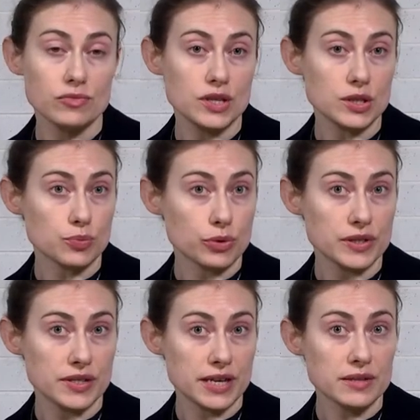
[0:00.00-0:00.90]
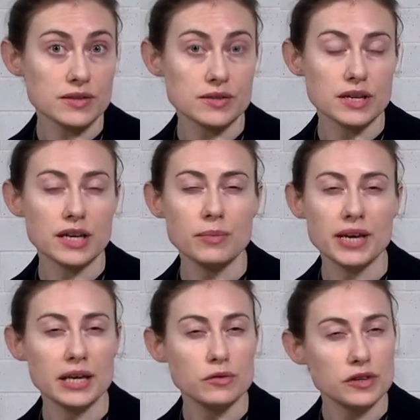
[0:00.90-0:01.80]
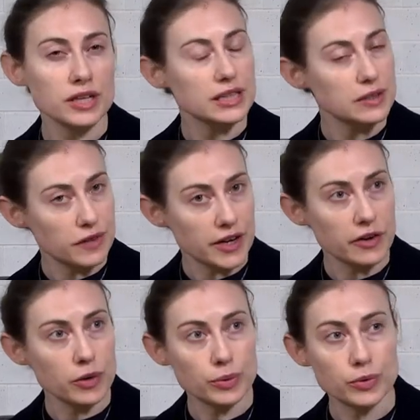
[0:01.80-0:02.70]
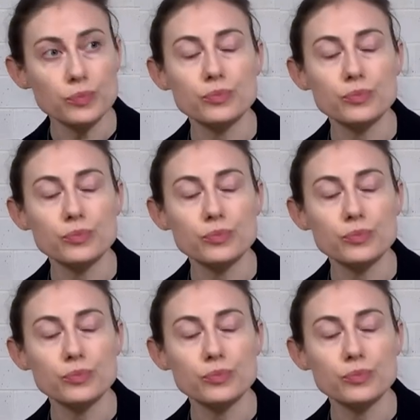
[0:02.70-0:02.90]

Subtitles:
this presents, it can be infinitely variable,